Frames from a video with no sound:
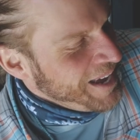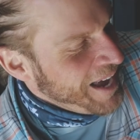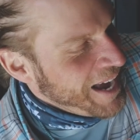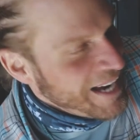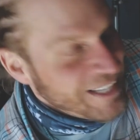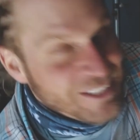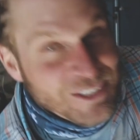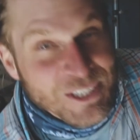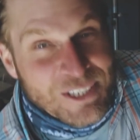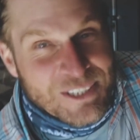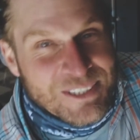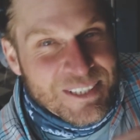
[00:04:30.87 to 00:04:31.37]

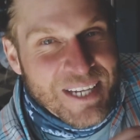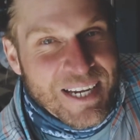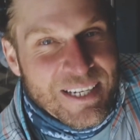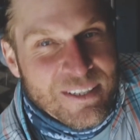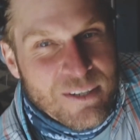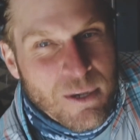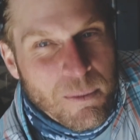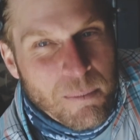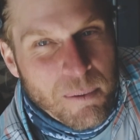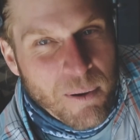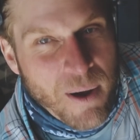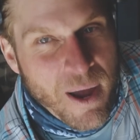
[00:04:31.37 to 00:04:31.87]
I just like
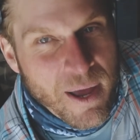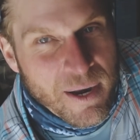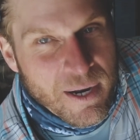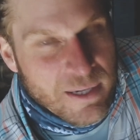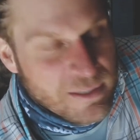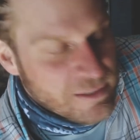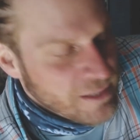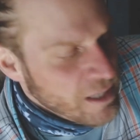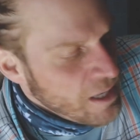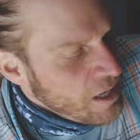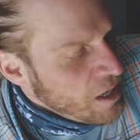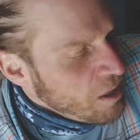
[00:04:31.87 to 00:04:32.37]
their
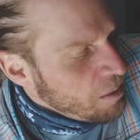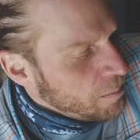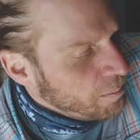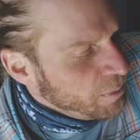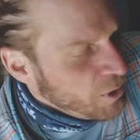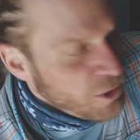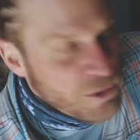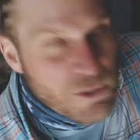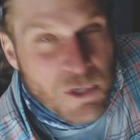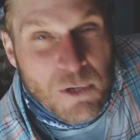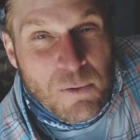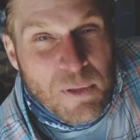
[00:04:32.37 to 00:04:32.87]
products.
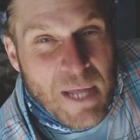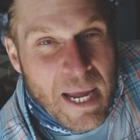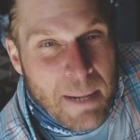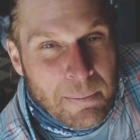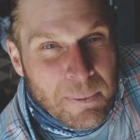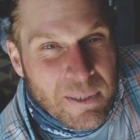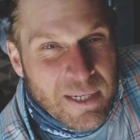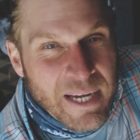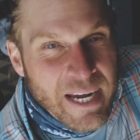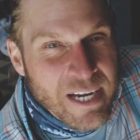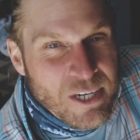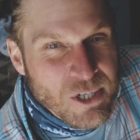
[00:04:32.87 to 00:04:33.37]
Bluetooth
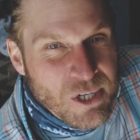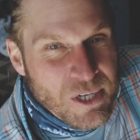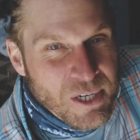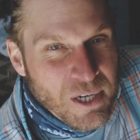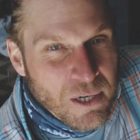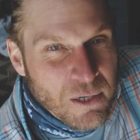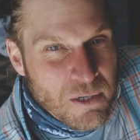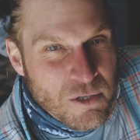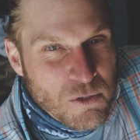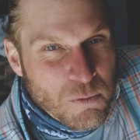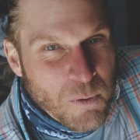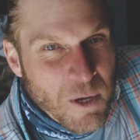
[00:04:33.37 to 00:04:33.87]
application
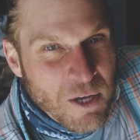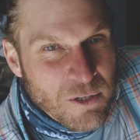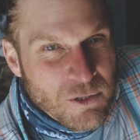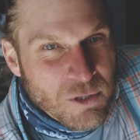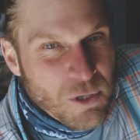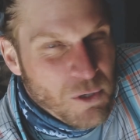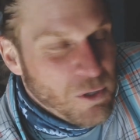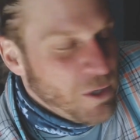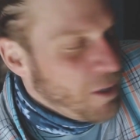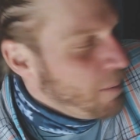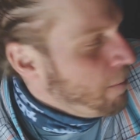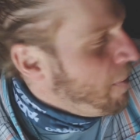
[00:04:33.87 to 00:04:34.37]
here as well,
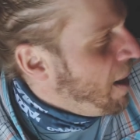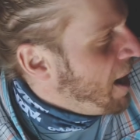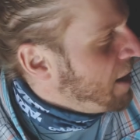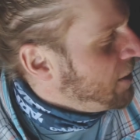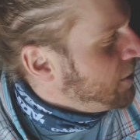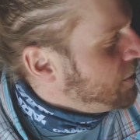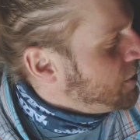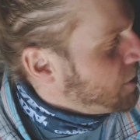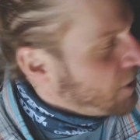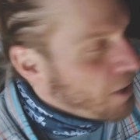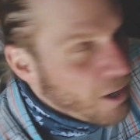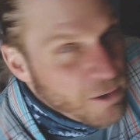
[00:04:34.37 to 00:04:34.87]
so you can
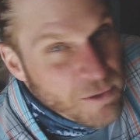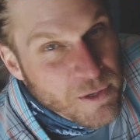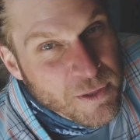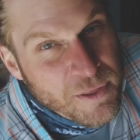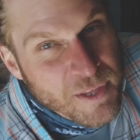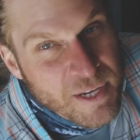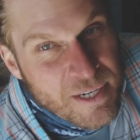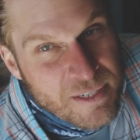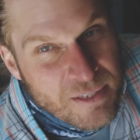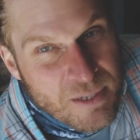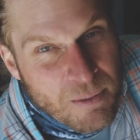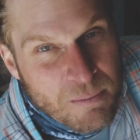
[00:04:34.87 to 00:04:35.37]
monitor all the
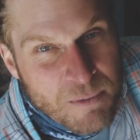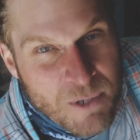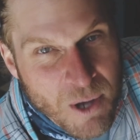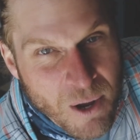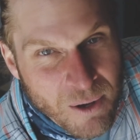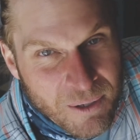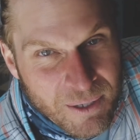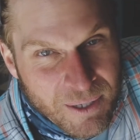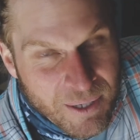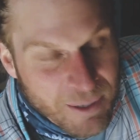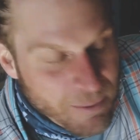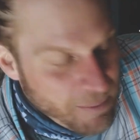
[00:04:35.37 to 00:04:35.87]
things I'm
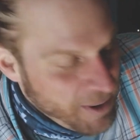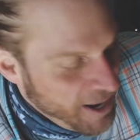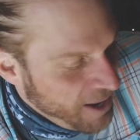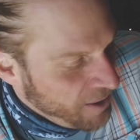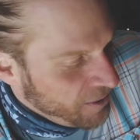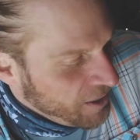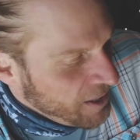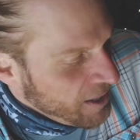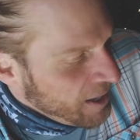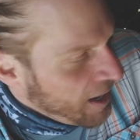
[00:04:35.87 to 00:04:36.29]
talking about.